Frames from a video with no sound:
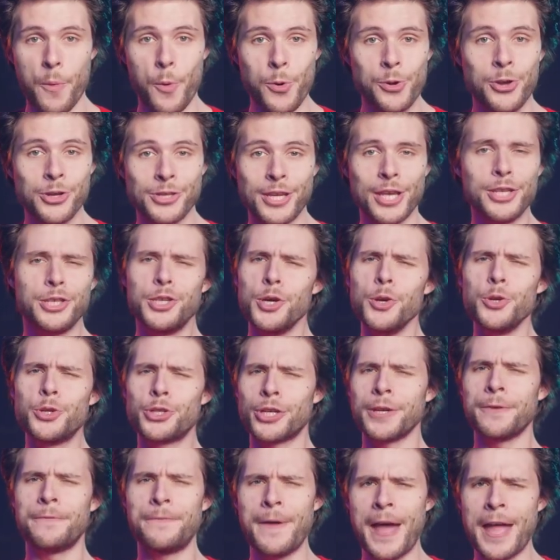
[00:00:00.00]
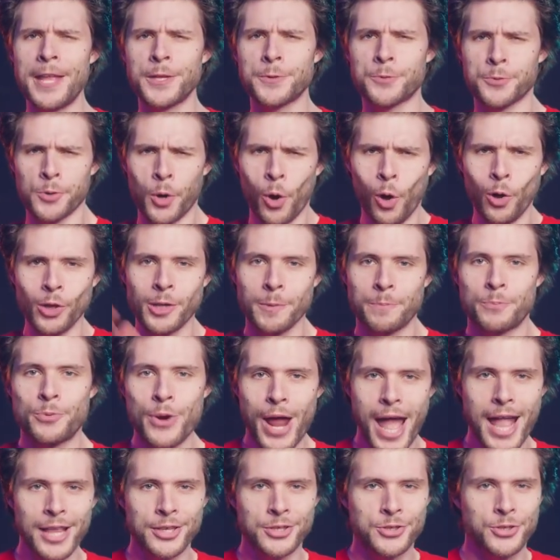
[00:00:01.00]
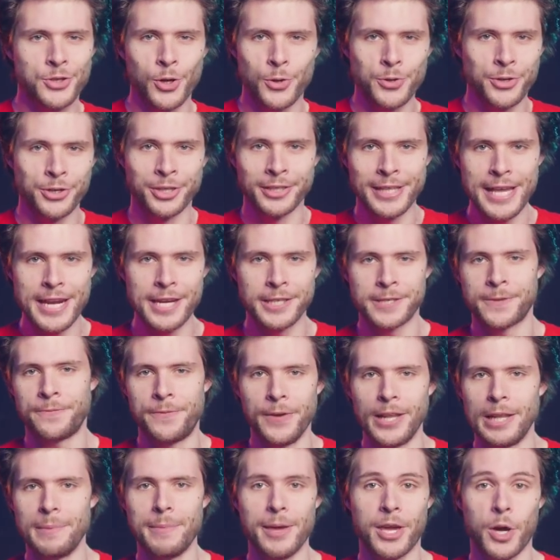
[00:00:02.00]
which is a huge event where all the brands show their latest film